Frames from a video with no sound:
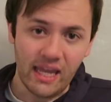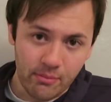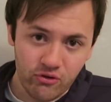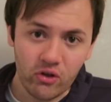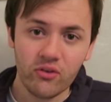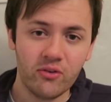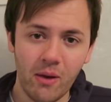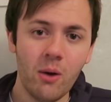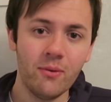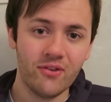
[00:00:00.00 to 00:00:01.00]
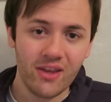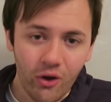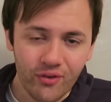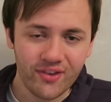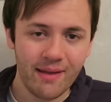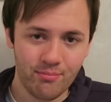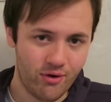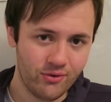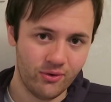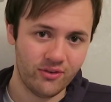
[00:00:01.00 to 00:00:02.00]
He produces moments. He offers end
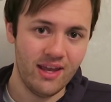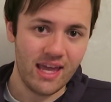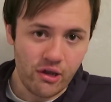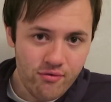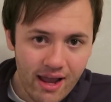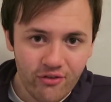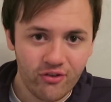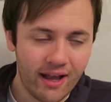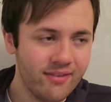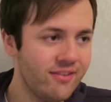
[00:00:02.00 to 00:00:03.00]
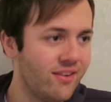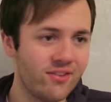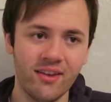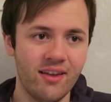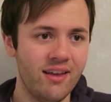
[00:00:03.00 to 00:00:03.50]
products. He creates chances.